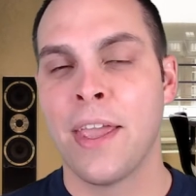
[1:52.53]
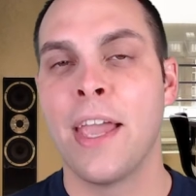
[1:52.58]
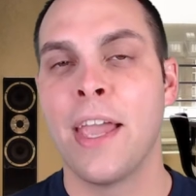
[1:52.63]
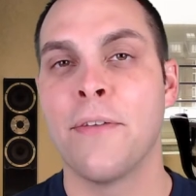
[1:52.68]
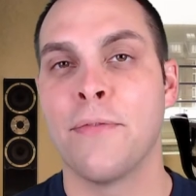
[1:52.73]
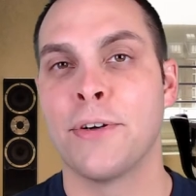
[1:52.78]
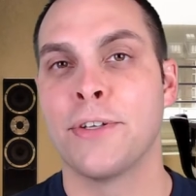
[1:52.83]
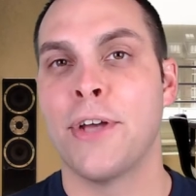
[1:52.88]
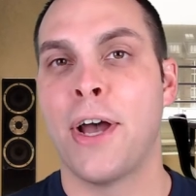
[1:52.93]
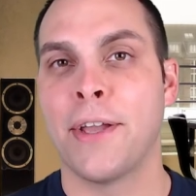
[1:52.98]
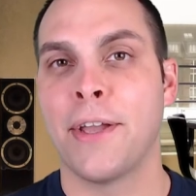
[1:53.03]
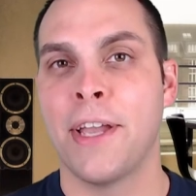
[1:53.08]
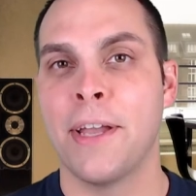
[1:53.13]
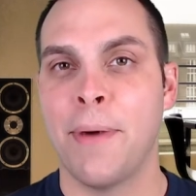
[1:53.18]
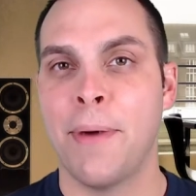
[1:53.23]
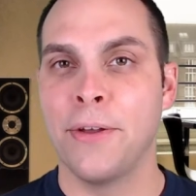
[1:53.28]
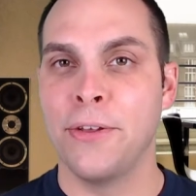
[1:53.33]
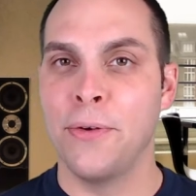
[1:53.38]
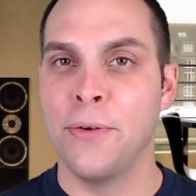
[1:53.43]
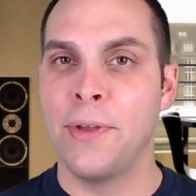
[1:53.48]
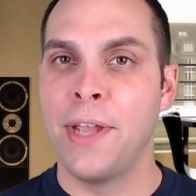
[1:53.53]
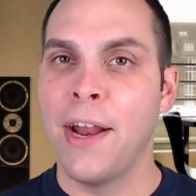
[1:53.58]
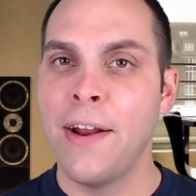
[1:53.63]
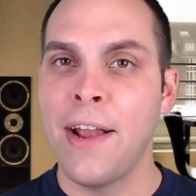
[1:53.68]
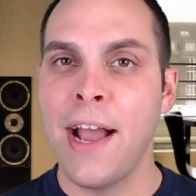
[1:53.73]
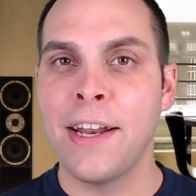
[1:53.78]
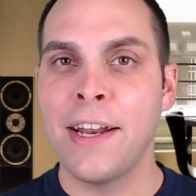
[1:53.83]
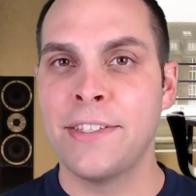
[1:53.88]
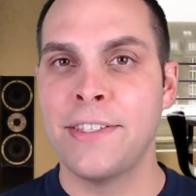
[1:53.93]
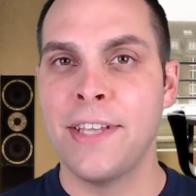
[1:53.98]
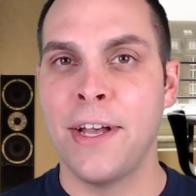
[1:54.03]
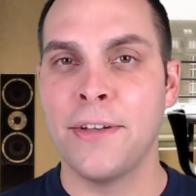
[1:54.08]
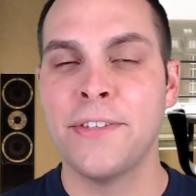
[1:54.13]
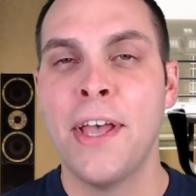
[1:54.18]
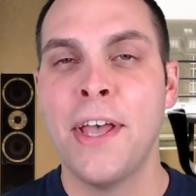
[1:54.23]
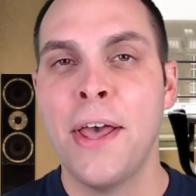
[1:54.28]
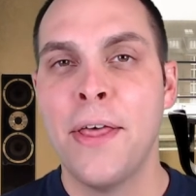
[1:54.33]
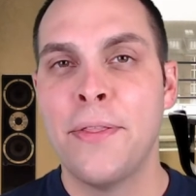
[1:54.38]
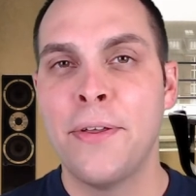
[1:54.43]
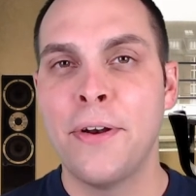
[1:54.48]
If we're talking about eukaryotic cells,
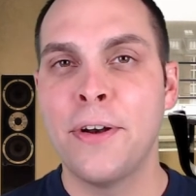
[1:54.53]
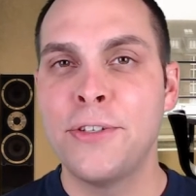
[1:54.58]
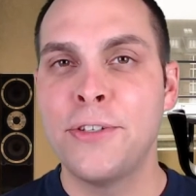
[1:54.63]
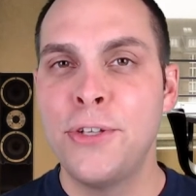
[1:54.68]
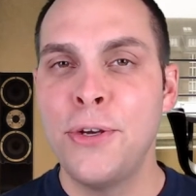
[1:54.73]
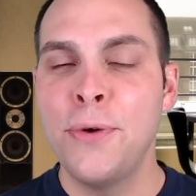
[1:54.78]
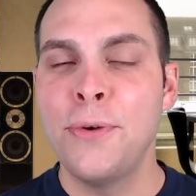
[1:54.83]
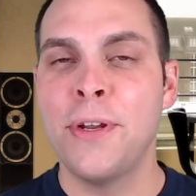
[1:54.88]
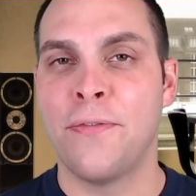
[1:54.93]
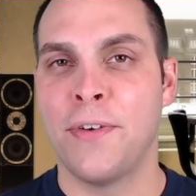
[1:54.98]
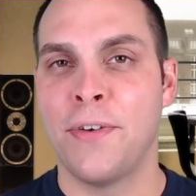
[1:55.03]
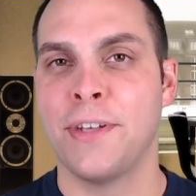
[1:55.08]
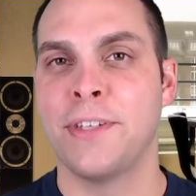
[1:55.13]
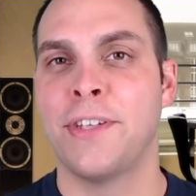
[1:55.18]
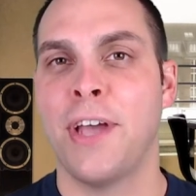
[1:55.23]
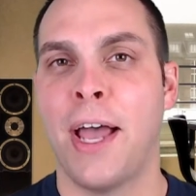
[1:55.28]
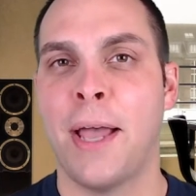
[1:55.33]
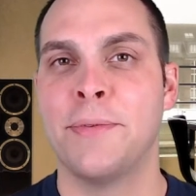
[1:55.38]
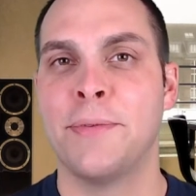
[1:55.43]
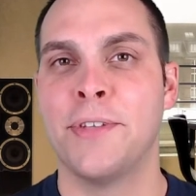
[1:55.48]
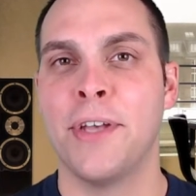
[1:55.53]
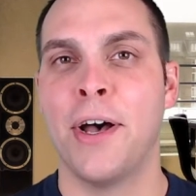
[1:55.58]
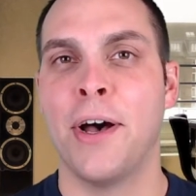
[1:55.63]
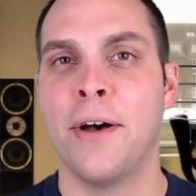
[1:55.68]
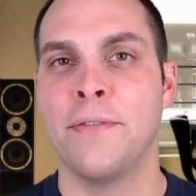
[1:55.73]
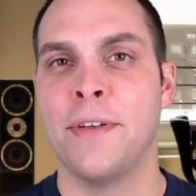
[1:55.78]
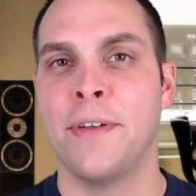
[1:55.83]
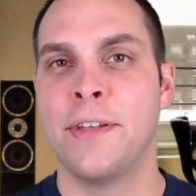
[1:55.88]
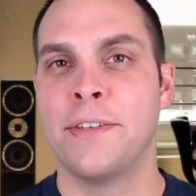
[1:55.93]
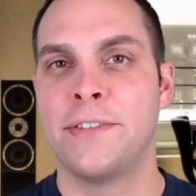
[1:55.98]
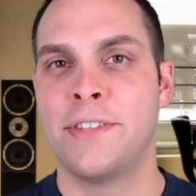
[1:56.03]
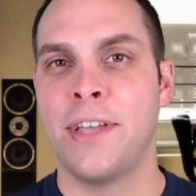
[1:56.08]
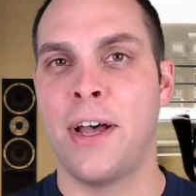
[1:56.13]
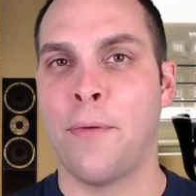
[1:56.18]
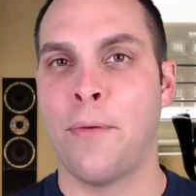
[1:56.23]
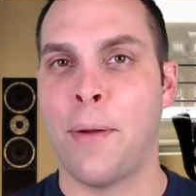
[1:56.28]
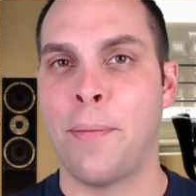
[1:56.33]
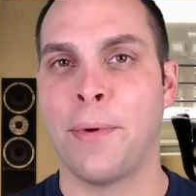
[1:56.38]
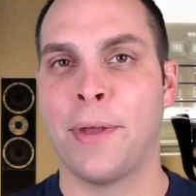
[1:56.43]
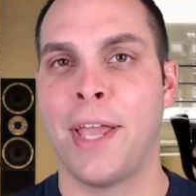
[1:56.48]
there are two different types of
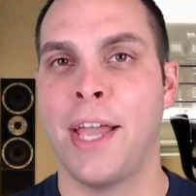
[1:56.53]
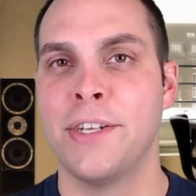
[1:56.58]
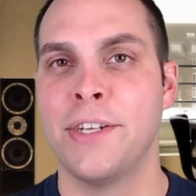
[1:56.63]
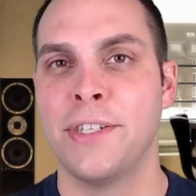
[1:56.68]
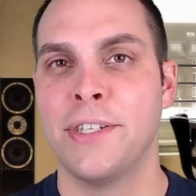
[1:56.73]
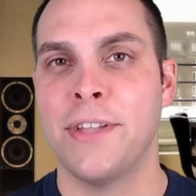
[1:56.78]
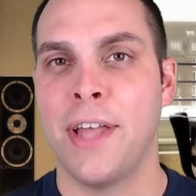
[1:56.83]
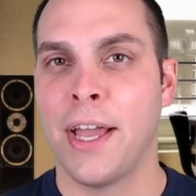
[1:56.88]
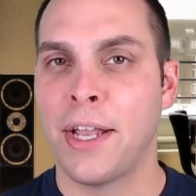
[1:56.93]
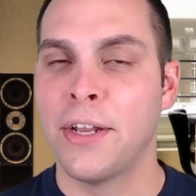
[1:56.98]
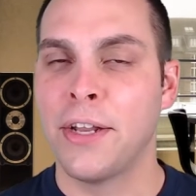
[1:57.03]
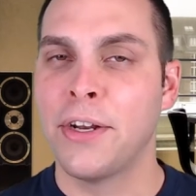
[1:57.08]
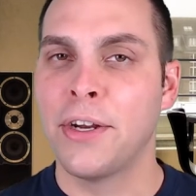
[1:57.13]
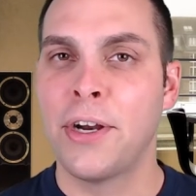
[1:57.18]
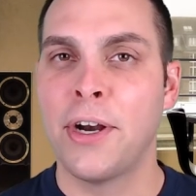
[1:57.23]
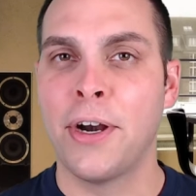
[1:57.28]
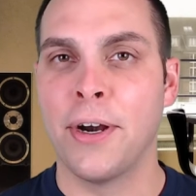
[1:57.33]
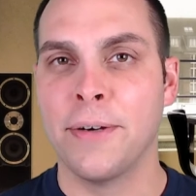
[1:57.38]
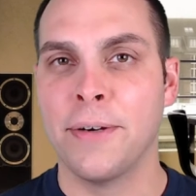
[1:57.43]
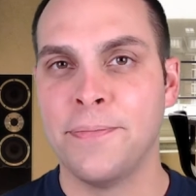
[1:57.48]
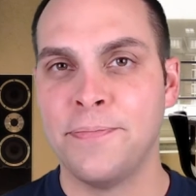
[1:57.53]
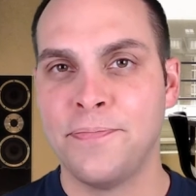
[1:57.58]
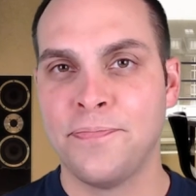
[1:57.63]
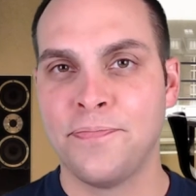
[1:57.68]
cell replication that can occur: